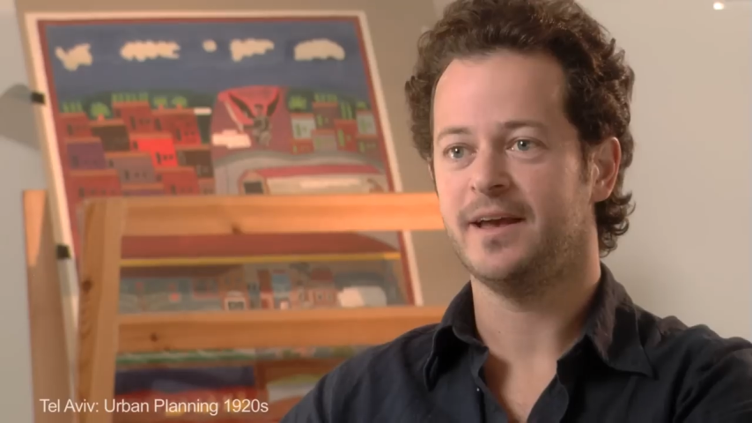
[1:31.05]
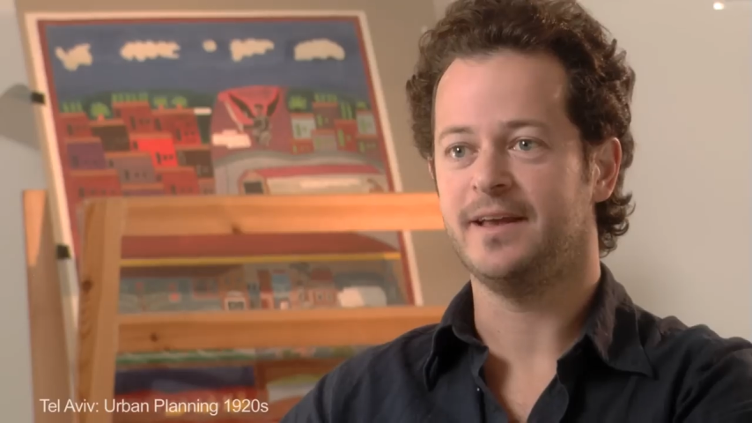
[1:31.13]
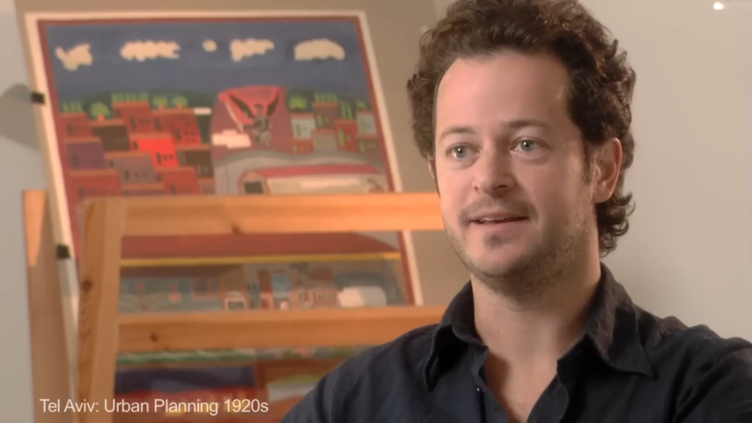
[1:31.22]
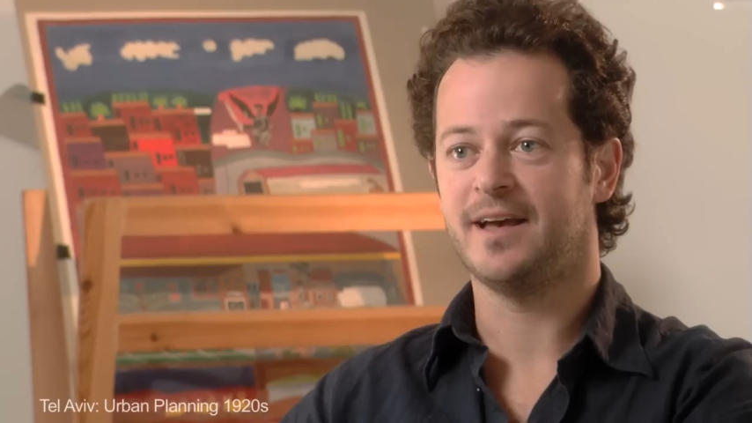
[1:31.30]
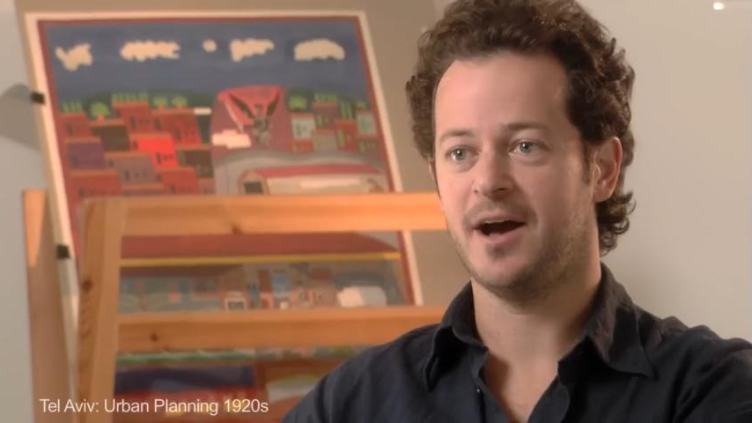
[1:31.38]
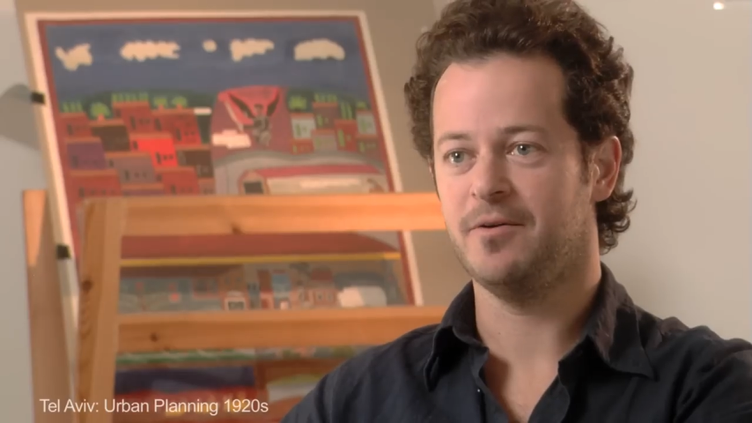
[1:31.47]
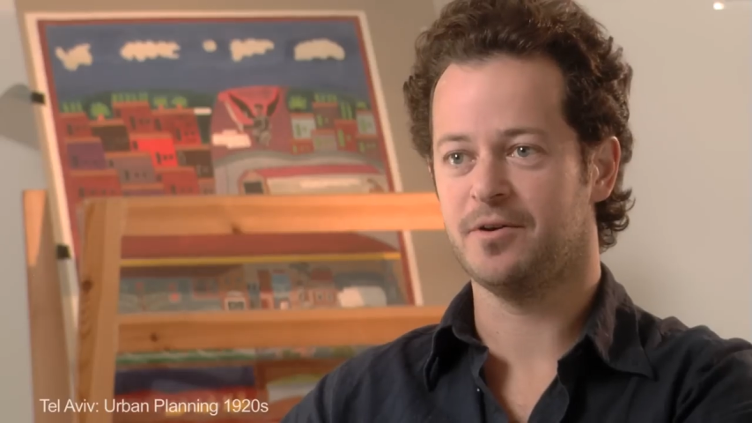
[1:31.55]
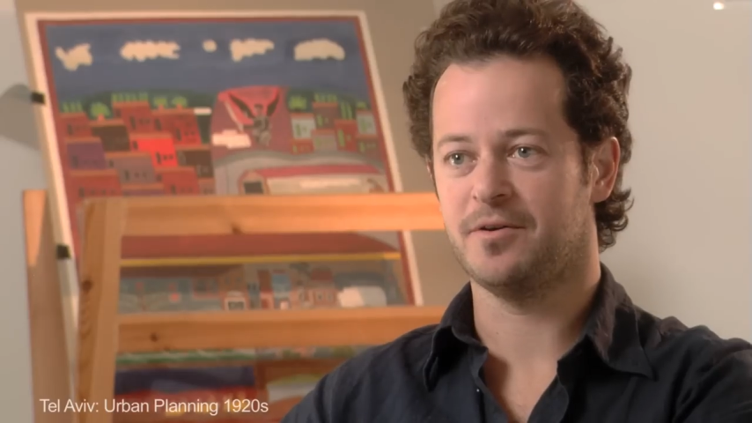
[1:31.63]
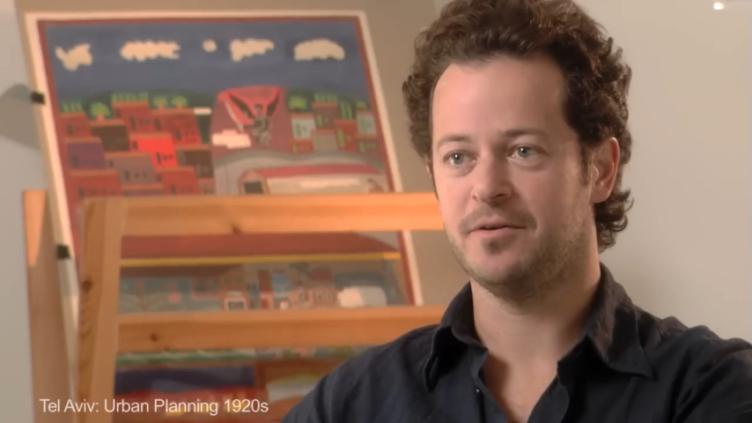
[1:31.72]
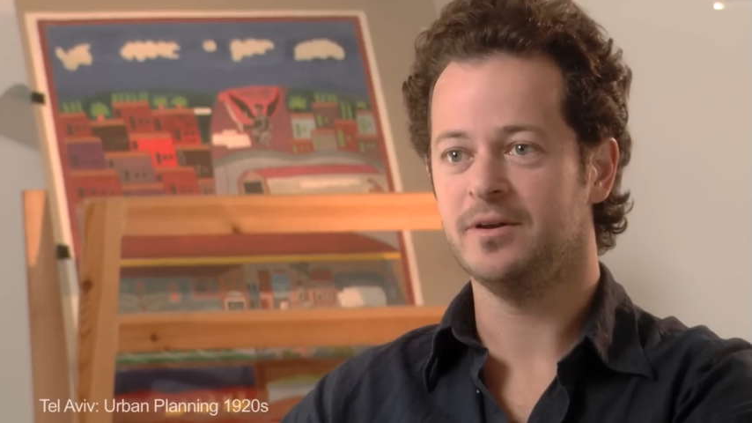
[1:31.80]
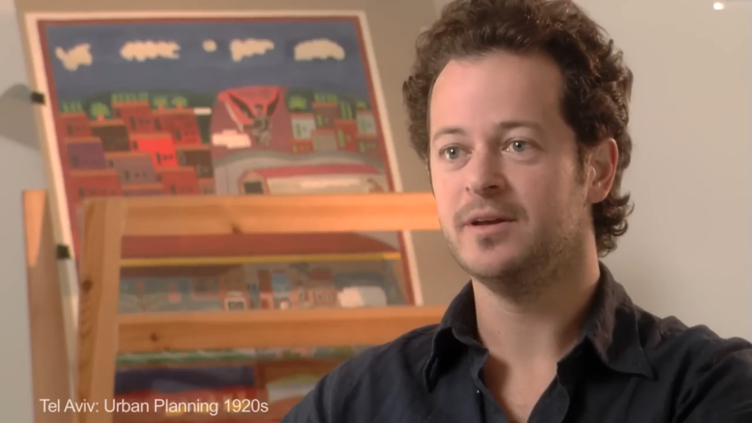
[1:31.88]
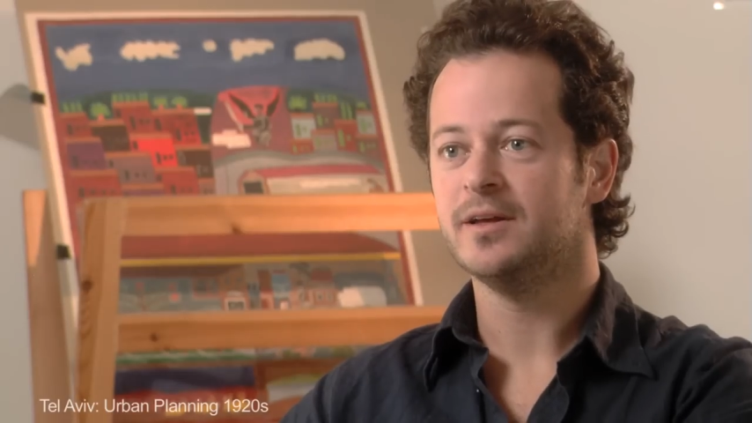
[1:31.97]

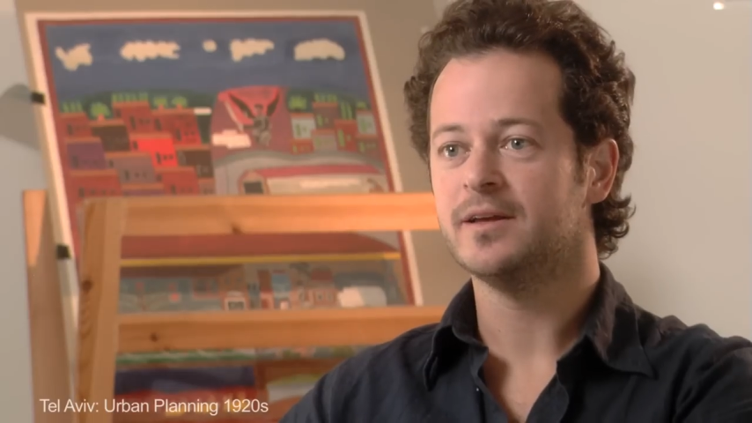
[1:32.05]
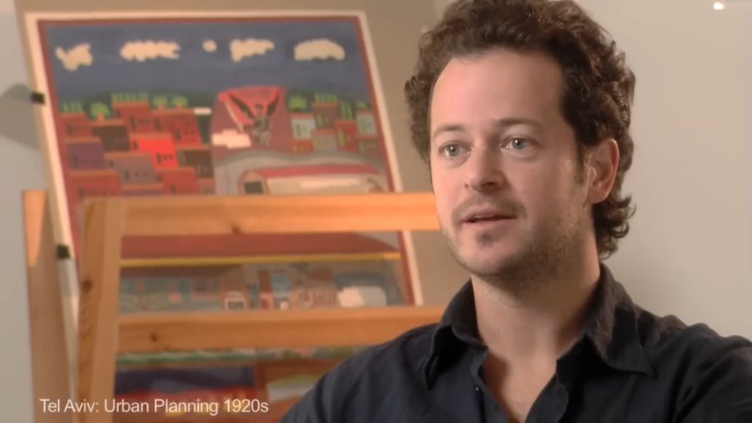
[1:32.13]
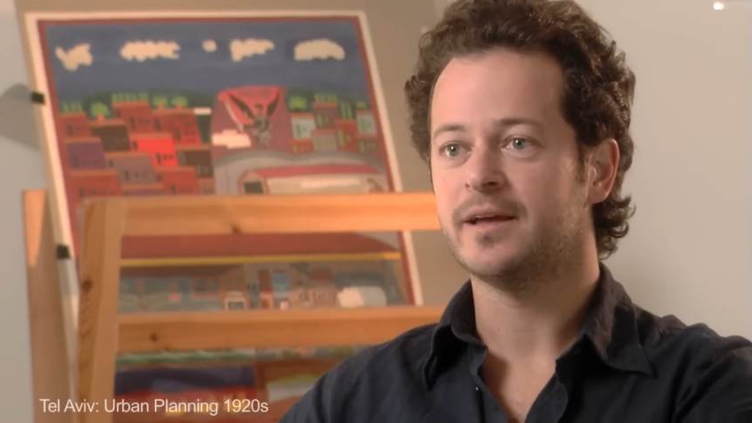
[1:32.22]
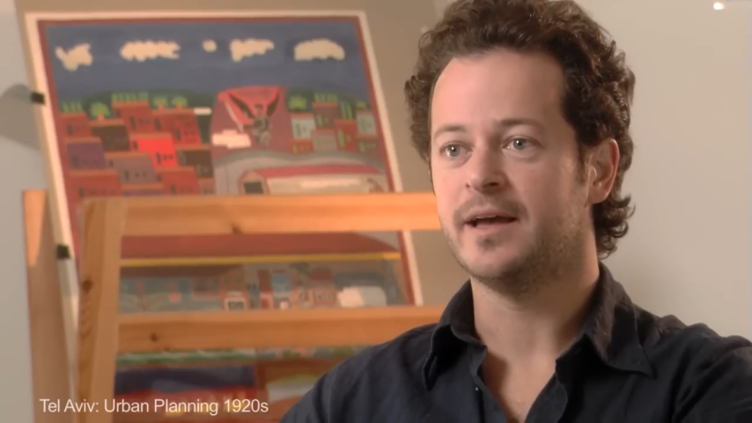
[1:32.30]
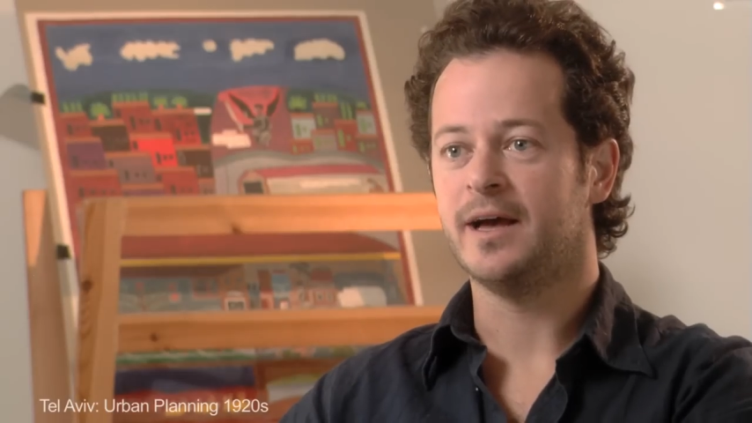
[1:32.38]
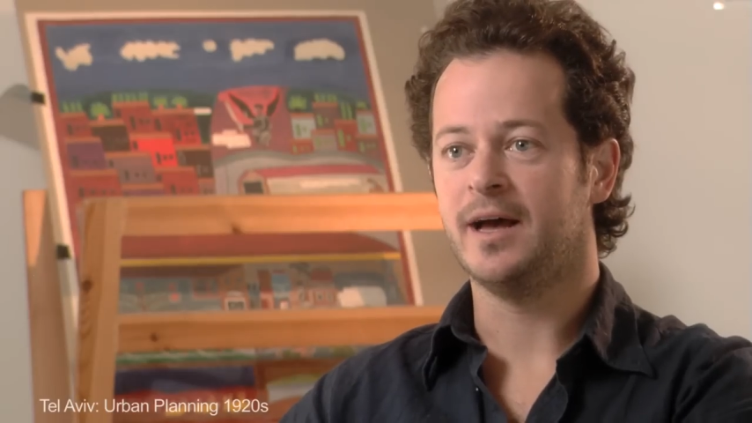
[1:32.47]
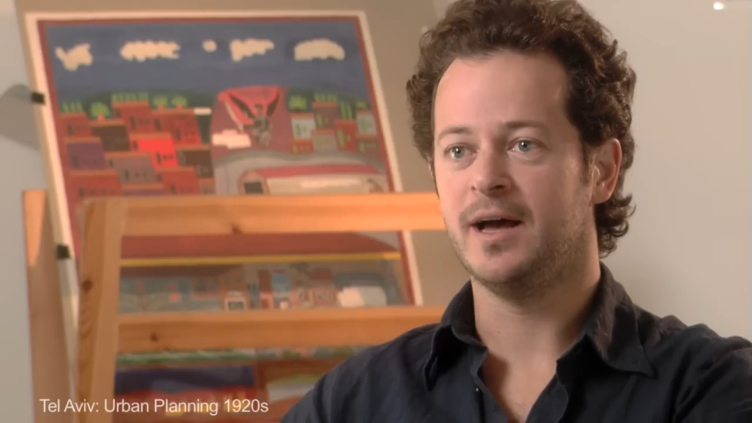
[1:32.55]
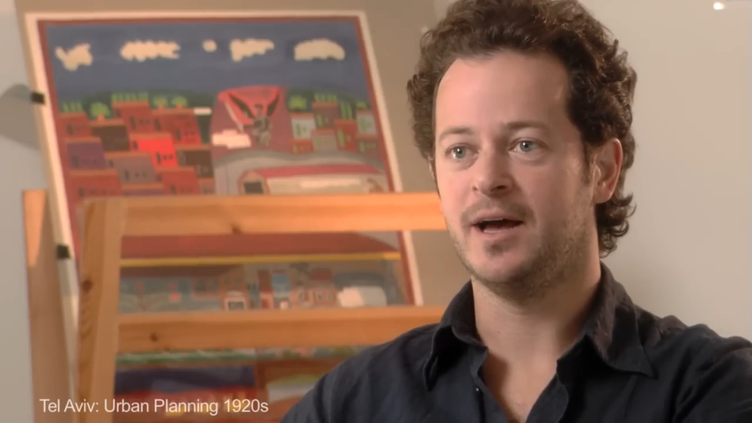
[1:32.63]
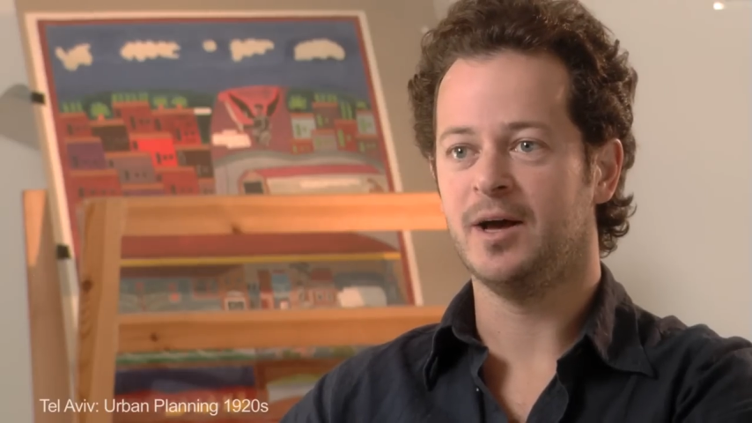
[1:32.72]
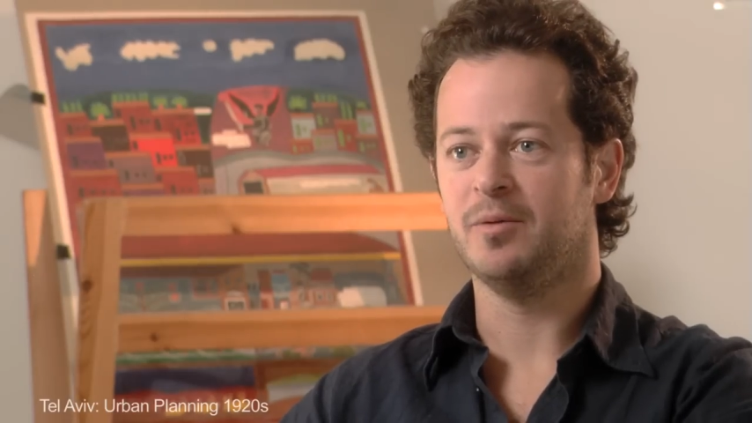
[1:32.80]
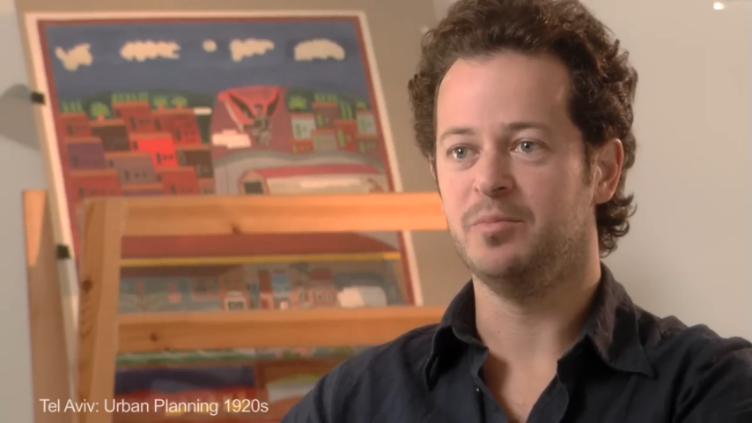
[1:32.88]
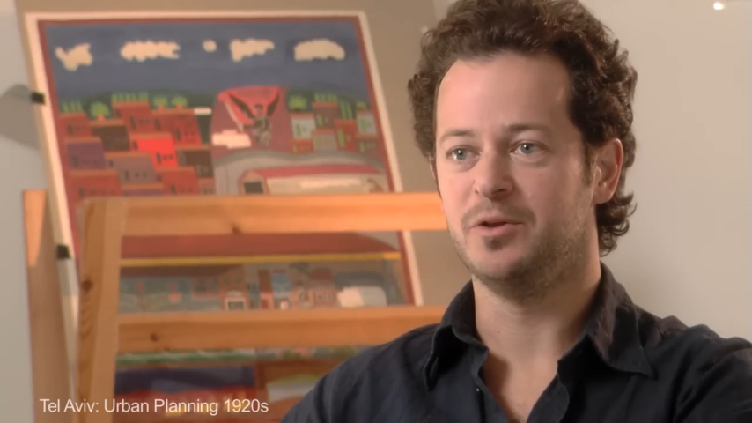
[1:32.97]
encounter uh,